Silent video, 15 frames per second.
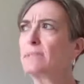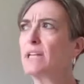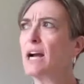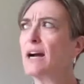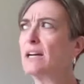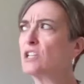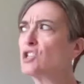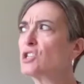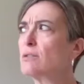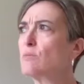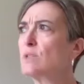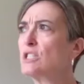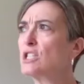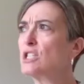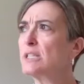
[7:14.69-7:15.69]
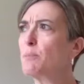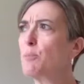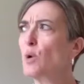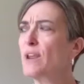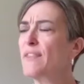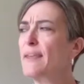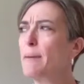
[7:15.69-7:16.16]

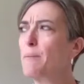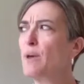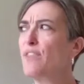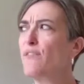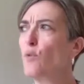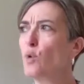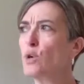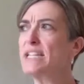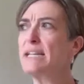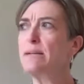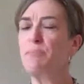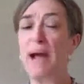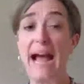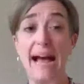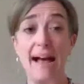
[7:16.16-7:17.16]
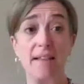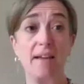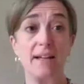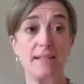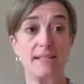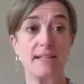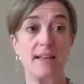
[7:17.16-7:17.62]
them with 14
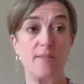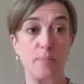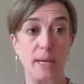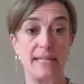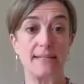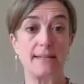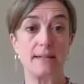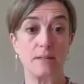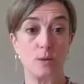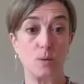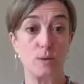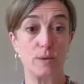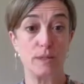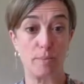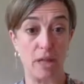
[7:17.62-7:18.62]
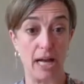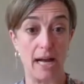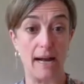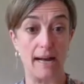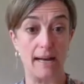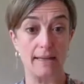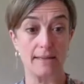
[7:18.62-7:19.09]
pallets of basic school
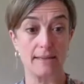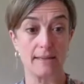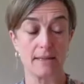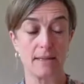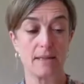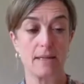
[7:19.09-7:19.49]
supplies,